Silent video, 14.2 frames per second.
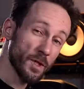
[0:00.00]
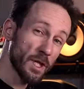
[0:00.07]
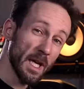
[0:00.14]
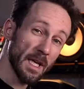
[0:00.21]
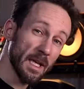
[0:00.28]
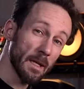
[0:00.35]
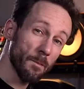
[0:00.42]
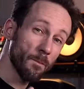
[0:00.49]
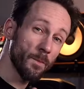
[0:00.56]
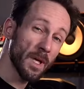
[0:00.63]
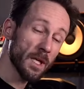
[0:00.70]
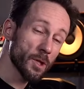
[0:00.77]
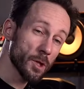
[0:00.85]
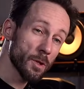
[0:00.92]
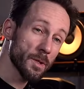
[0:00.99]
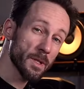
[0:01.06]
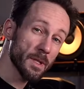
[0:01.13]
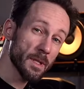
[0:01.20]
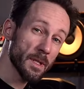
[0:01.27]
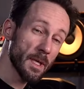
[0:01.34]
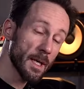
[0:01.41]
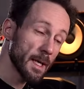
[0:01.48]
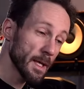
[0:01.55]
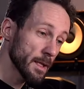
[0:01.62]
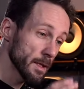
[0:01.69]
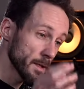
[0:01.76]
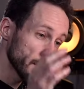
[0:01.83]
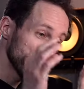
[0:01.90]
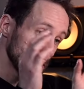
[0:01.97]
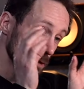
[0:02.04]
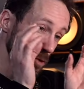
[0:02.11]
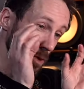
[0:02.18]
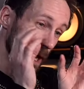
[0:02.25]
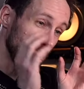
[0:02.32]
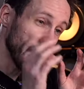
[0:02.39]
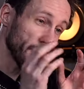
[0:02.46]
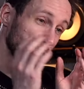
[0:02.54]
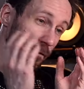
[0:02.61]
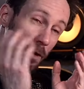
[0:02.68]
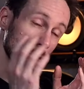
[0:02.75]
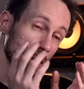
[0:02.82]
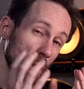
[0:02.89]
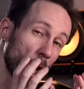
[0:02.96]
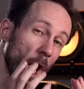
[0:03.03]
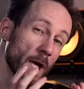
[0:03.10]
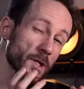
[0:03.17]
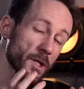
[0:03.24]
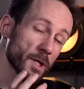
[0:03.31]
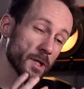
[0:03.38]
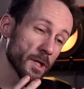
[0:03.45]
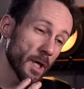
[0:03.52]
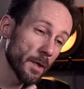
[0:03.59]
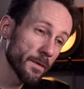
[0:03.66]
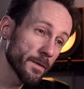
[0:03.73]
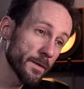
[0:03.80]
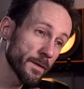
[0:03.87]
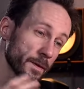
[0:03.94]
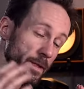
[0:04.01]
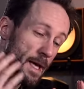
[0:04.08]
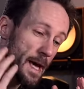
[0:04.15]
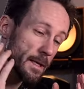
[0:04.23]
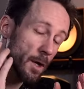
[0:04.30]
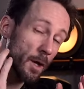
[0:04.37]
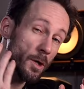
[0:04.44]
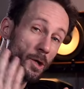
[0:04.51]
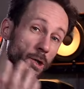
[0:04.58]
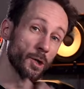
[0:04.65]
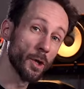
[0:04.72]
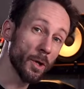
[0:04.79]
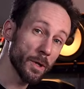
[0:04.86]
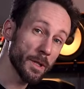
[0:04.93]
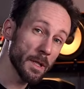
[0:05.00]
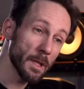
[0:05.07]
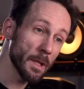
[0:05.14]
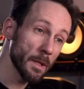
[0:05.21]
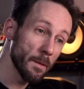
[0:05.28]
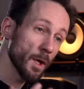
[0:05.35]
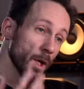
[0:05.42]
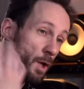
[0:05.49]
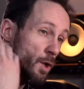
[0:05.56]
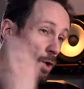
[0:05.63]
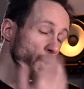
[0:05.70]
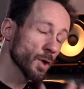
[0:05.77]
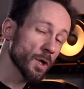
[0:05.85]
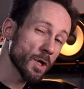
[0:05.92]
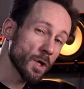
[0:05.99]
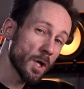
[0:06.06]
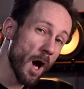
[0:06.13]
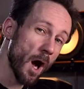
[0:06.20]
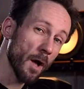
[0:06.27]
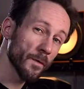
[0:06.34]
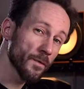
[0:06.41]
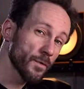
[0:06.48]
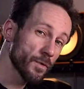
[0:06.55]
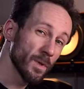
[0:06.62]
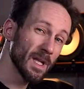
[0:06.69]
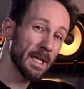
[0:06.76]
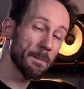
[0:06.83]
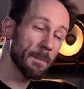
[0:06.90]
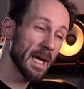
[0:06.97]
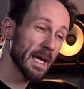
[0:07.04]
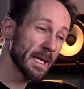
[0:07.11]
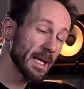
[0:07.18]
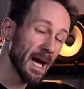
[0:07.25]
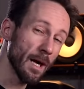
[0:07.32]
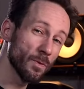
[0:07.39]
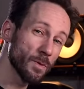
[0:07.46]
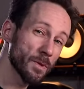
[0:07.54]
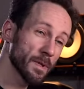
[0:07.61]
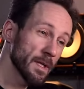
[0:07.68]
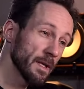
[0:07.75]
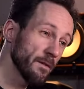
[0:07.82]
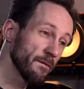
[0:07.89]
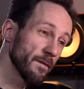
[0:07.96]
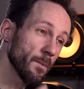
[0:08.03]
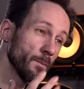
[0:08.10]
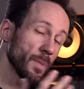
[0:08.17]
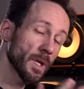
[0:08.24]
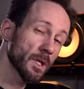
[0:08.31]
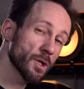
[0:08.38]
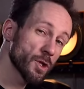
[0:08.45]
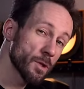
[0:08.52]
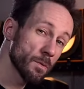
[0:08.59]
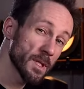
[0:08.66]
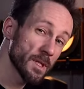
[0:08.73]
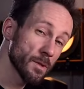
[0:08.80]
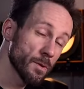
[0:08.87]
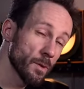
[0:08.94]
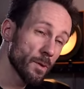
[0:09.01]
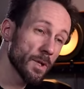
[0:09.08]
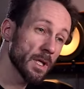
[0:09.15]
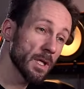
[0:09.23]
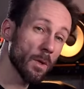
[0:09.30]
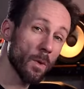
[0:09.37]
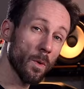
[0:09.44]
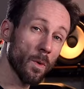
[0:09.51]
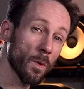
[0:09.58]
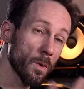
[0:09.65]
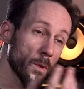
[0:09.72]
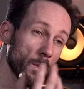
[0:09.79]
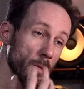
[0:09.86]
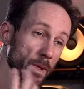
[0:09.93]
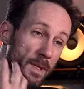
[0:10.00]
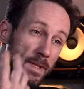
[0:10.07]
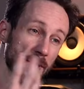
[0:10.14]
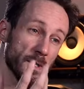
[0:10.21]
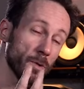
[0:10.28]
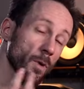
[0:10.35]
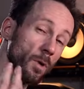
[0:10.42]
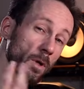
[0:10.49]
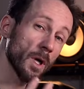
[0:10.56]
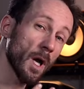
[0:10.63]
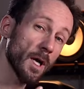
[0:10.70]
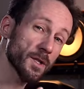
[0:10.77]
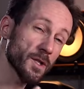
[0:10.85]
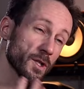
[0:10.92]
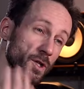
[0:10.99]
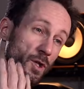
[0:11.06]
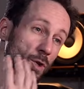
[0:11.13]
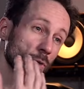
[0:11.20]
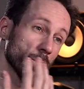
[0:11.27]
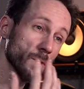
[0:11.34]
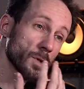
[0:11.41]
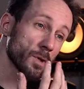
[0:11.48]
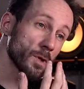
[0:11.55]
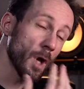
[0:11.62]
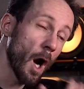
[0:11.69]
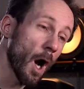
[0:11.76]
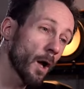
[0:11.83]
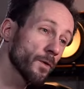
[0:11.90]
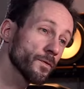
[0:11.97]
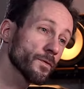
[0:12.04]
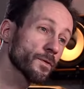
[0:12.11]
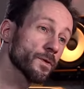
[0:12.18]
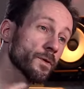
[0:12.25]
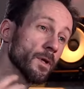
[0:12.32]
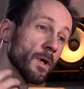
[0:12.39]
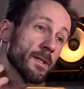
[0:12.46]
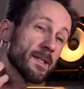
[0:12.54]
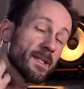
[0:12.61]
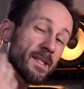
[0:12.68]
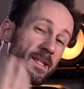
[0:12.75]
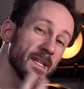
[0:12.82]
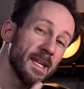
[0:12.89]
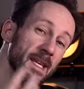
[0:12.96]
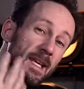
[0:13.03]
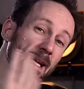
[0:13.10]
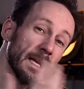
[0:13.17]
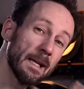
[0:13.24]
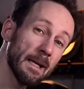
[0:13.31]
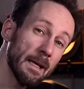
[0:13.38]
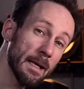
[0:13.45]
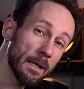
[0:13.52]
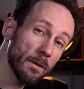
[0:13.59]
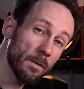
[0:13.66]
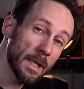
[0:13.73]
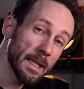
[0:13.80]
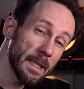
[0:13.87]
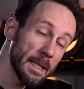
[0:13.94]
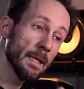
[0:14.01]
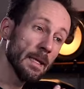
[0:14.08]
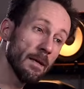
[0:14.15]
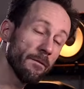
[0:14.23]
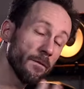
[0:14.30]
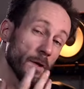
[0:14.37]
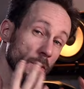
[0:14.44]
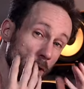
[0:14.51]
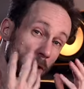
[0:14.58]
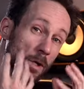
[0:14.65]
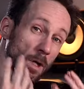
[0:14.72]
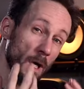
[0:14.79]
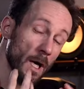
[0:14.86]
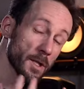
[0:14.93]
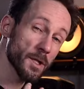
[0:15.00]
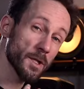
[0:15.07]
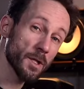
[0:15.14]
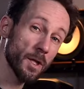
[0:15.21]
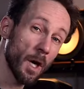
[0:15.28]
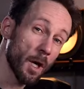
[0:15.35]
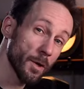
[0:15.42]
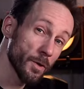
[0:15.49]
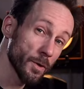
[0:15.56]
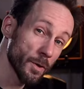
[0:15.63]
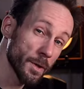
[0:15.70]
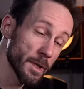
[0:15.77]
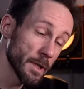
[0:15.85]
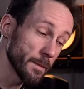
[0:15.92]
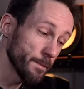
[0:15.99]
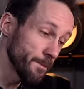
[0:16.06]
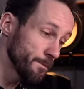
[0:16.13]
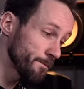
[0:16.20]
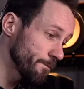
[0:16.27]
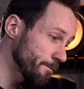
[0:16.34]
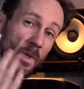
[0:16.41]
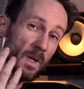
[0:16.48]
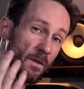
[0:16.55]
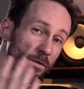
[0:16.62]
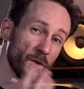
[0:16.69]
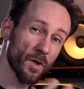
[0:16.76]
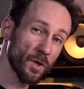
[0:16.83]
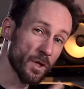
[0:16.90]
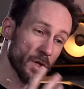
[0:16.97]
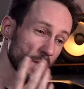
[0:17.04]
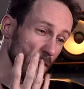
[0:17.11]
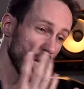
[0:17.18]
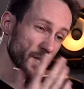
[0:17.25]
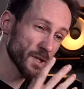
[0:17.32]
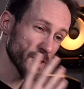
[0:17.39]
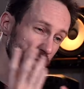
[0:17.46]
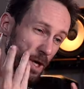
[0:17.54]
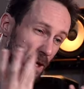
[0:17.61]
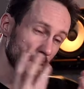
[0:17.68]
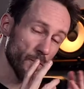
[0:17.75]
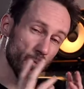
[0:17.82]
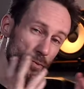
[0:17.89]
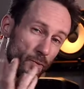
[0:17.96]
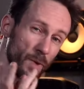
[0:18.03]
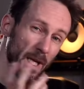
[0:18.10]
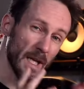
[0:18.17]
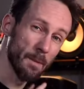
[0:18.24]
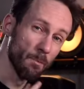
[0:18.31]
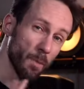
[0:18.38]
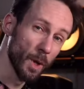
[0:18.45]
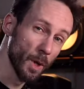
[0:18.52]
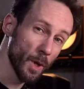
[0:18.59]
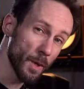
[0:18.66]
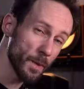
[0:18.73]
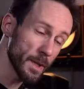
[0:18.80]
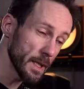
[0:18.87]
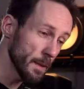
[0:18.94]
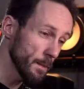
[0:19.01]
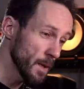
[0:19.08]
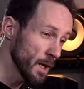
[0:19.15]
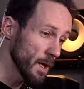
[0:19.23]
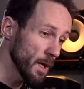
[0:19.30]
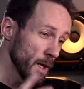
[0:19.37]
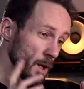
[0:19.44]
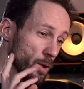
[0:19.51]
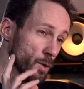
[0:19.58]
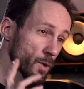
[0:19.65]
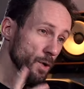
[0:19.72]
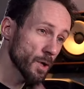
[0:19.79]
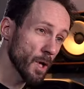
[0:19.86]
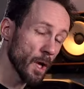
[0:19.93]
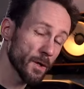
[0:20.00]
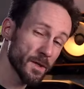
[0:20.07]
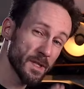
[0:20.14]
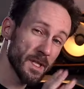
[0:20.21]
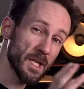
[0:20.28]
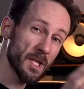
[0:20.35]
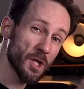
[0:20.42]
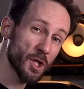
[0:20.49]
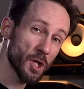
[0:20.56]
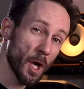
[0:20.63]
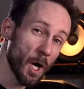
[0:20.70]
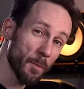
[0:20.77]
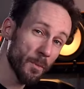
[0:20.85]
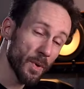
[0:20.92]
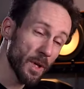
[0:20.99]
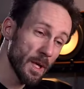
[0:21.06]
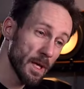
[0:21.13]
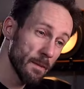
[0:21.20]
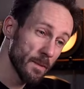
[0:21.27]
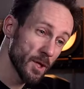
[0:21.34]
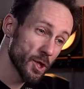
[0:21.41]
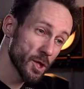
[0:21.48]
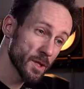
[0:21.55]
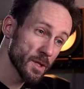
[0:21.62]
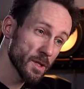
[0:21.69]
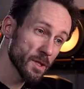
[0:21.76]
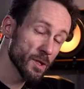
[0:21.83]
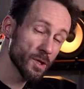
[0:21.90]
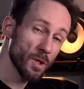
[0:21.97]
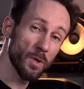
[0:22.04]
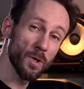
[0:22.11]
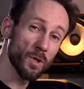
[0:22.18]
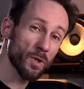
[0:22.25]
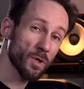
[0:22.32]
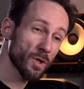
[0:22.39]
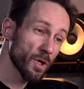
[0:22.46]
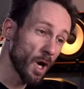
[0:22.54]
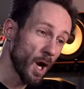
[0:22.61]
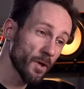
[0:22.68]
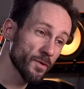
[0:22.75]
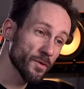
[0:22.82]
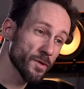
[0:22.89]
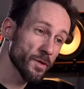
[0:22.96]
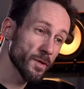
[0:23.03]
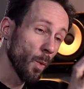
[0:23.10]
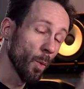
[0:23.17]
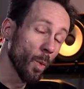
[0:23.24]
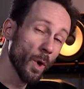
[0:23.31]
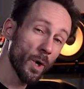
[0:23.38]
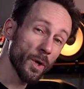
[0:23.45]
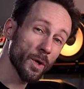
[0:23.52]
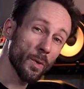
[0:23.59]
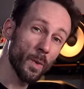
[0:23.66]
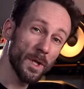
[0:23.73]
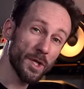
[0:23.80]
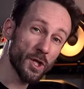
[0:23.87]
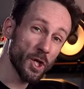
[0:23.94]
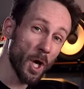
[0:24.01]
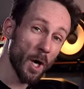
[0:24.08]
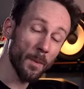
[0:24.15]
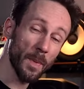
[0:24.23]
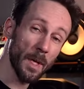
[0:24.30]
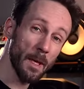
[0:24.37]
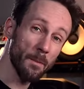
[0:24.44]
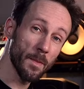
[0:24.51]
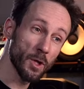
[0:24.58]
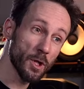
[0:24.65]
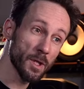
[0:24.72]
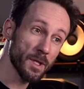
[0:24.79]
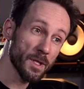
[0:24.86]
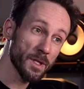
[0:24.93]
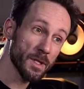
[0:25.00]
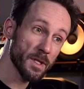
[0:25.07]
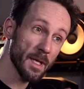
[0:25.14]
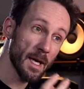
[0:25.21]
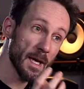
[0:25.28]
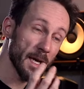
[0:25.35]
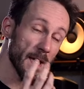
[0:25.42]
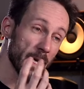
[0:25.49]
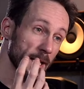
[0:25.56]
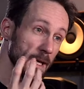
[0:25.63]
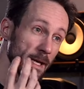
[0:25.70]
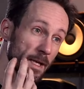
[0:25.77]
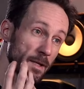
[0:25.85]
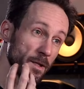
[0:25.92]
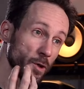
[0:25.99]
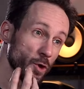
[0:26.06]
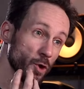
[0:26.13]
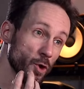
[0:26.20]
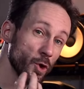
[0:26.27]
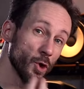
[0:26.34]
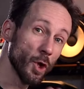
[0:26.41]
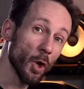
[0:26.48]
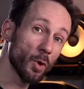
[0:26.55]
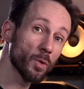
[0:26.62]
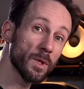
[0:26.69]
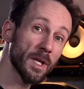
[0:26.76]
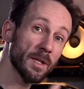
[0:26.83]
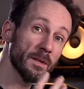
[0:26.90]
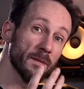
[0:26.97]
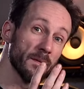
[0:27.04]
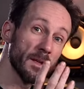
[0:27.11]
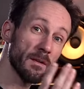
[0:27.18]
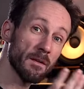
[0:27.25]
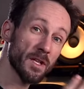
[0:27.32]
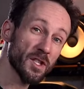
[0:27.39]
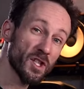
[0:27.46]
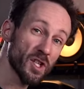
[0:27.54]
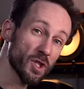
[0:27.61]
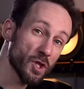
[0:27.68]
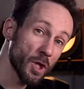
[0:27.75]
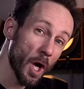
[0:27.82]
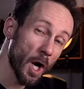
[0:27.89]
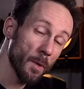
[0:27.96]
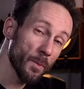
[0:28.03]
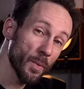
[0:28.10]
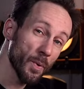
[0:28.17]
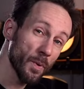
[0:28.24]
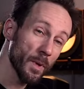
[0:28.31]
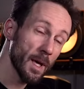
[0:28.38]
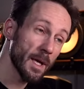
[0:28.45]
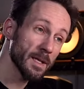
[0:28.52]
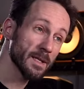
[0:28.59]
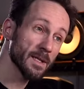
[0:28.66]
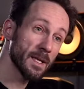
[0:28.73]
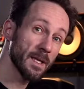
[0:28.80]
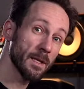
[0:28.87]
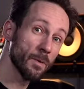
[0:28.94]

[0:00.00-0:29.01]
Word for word: taking pictures and you have glasses on that are dirty, you can't really make out if the picture is dirty or it's your glasses. You can't see clearly if your glasses are dirty. If your glasses are really blurry, you can't see sharp images, so you can't work with sharp images and know that they're as sharp as they